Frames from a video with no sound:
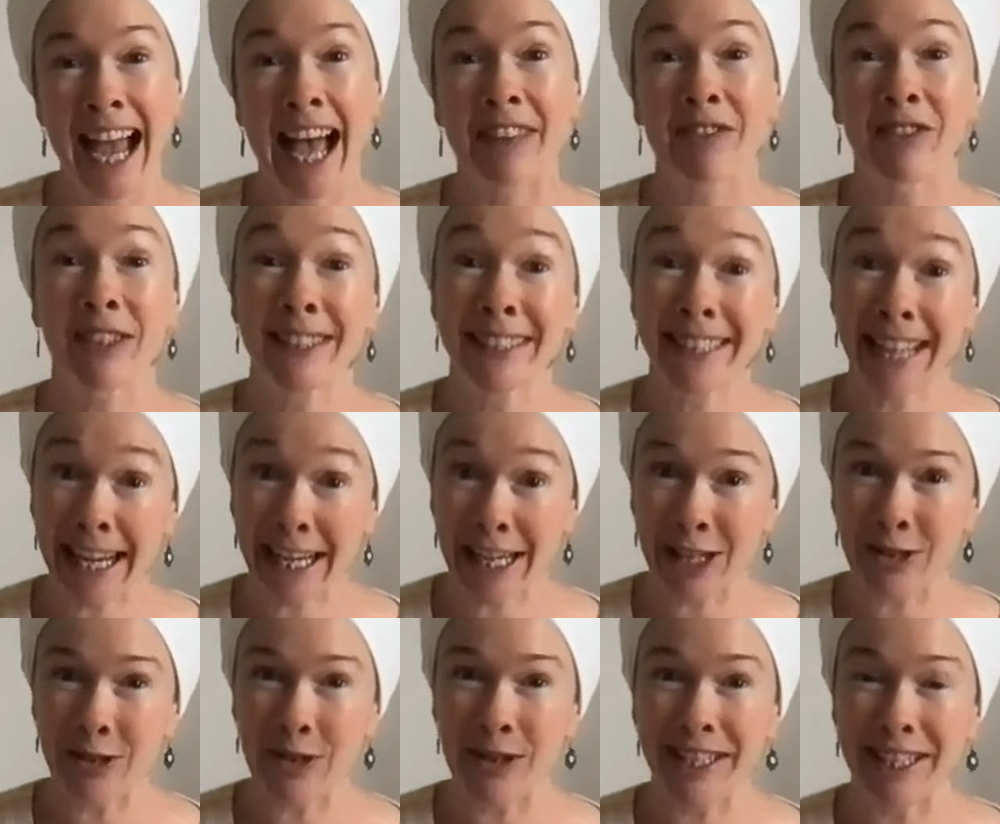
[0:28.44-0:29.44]
And the
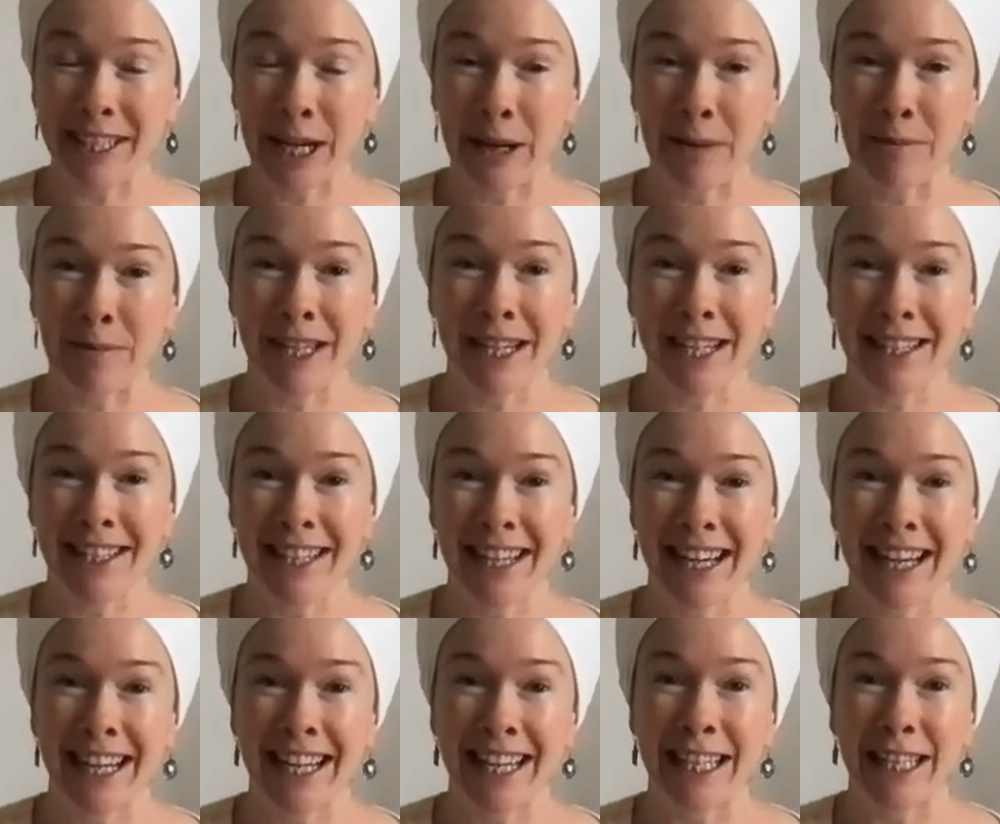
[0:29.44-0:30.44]
second reason I'm teaching
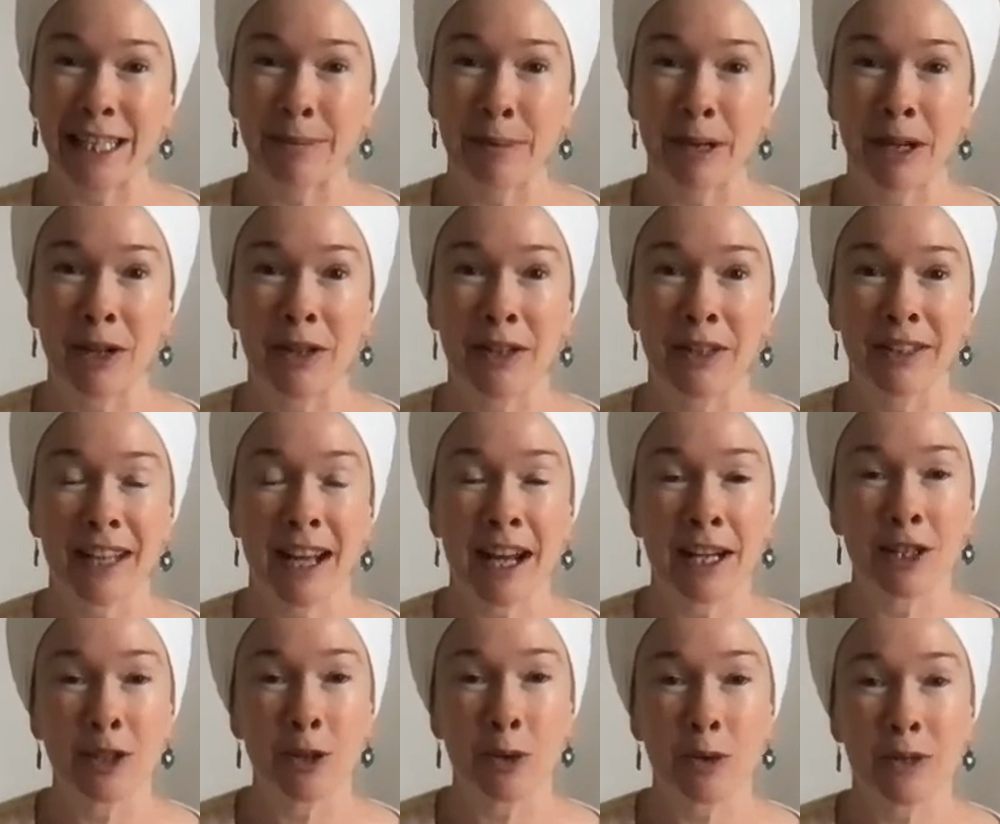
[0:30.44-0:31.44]
it is because
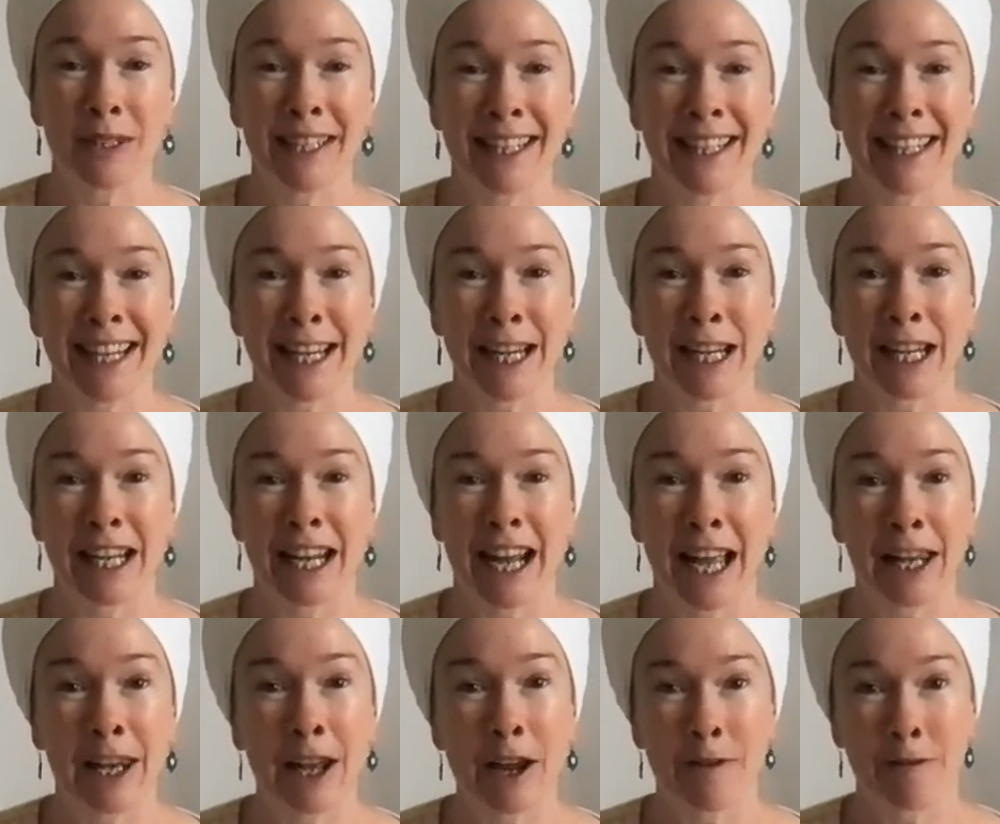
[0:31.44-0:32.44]
I taught it in
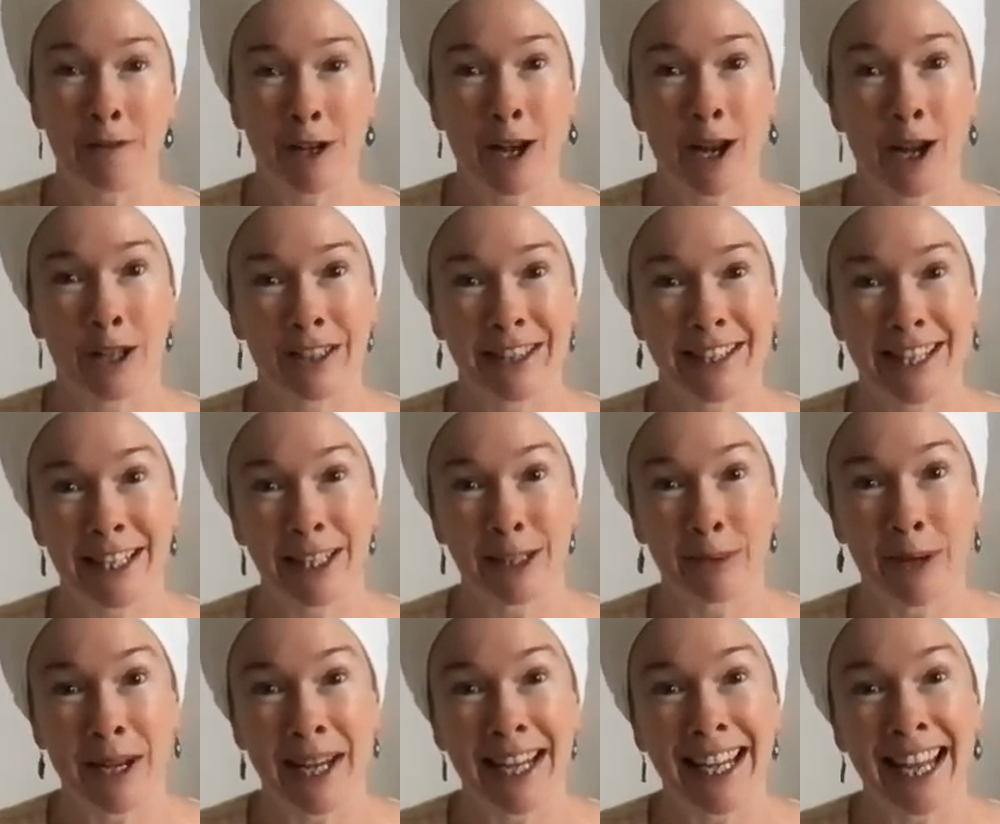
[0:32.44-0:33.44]
a live class this
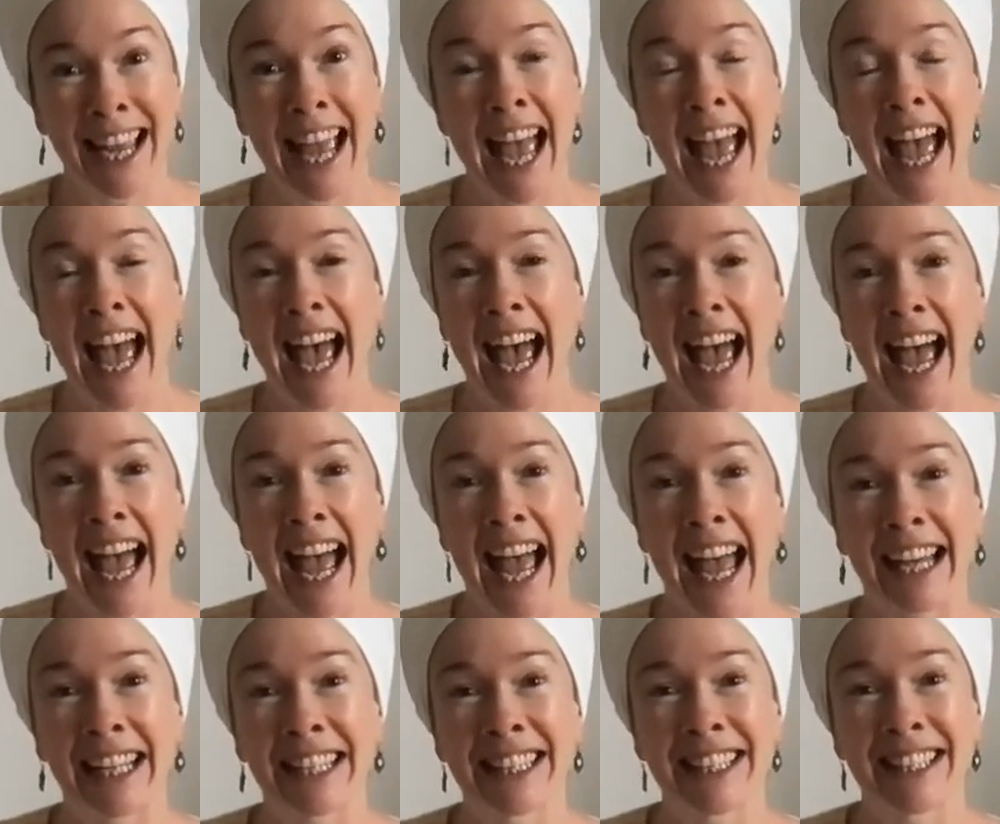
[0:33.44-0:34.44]
week
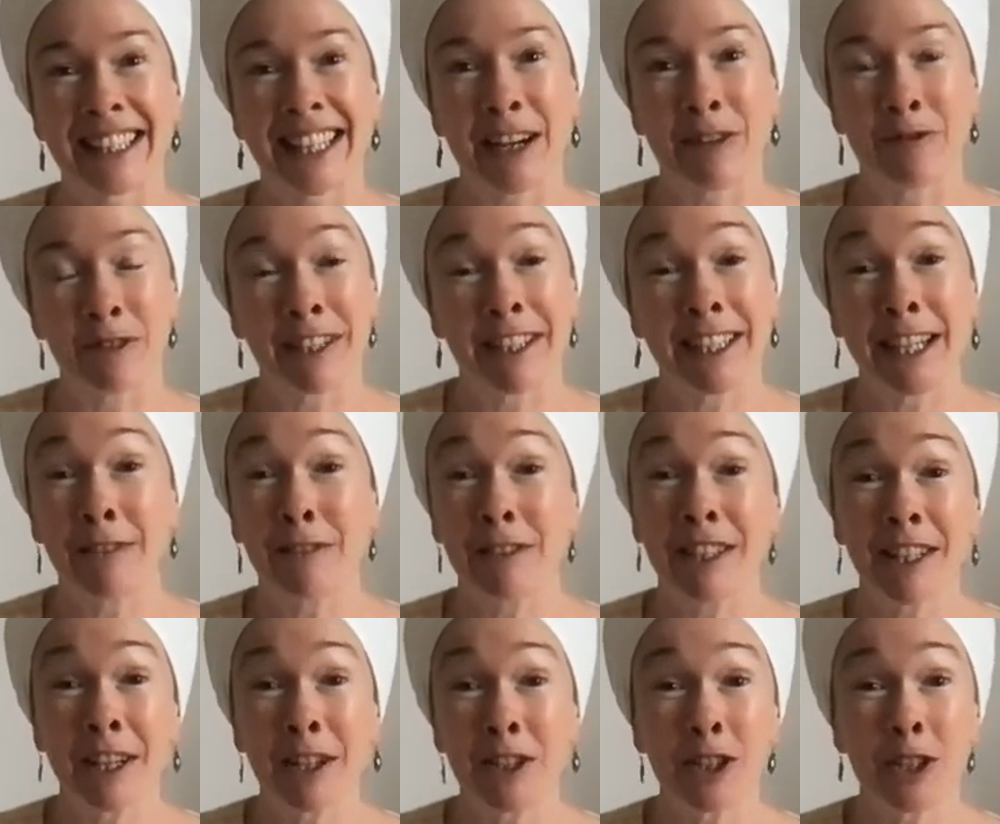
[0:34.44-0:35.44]
and it received
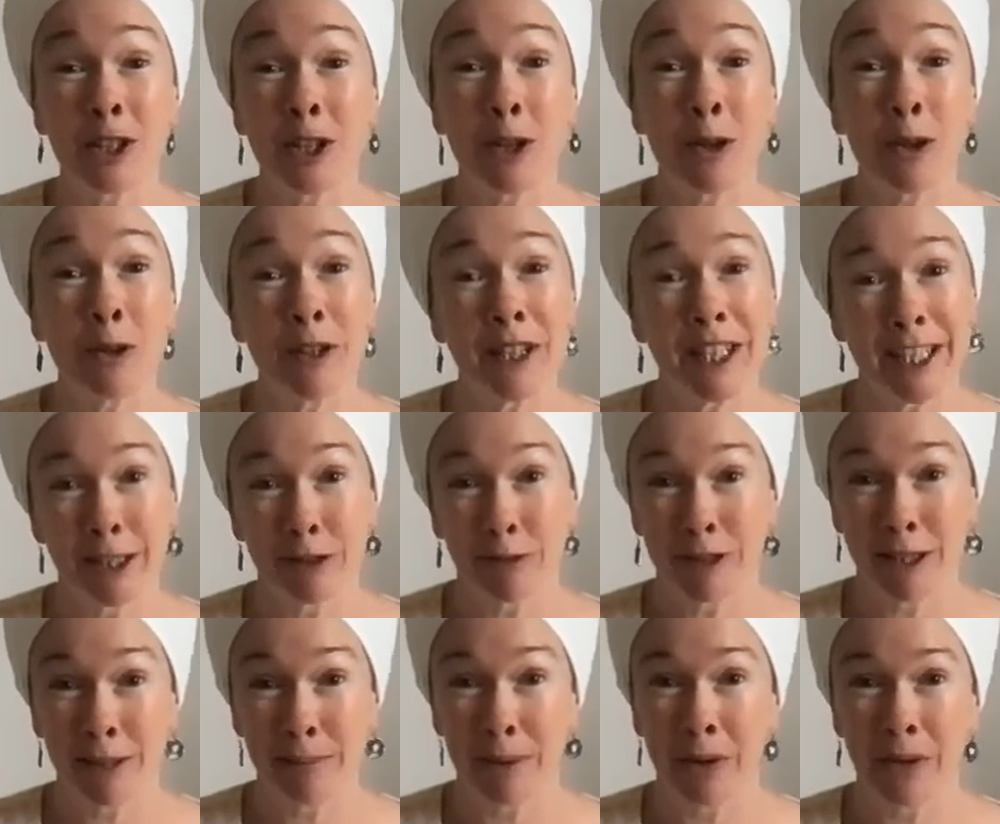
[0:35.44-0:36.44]
such a glorious
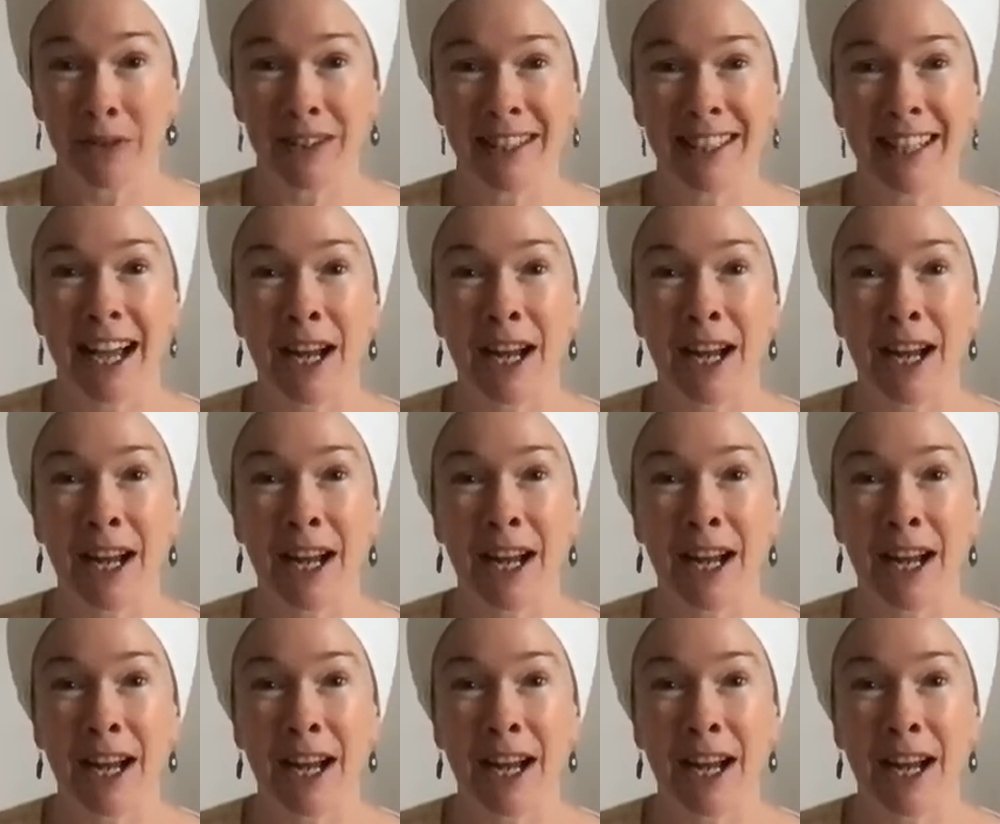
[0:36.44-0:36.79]
response.